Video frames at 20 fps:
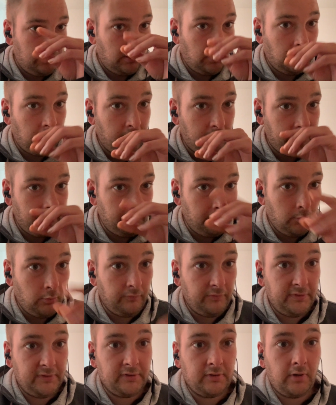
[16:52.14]
I'll have more
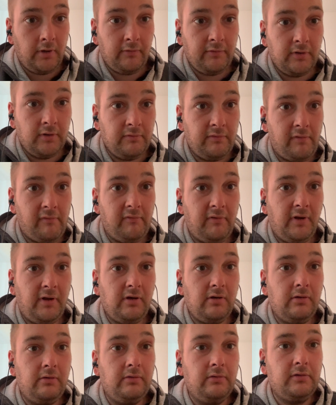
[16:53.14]
videos for you very
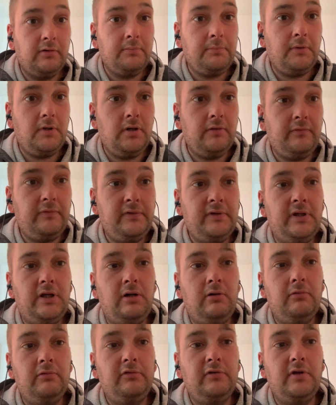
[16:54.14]
soon. Goodbye for
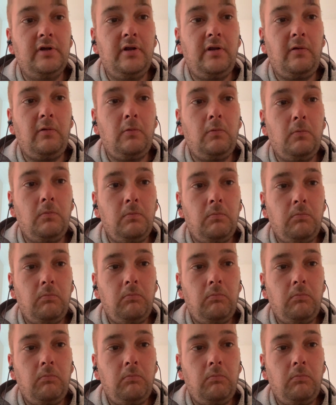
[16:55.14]
now. Cheers all.